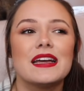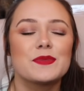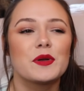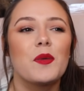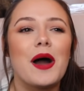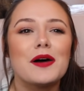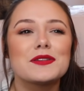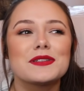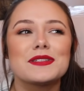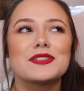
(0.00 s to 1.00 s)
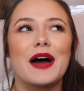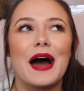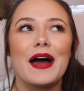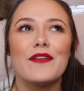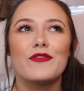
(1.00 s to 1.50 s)
It's been a while since
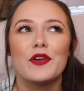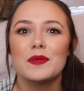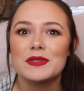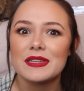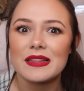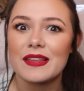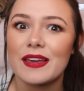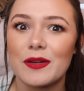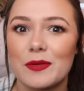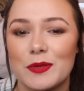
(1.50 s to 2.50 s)
I filmed anything,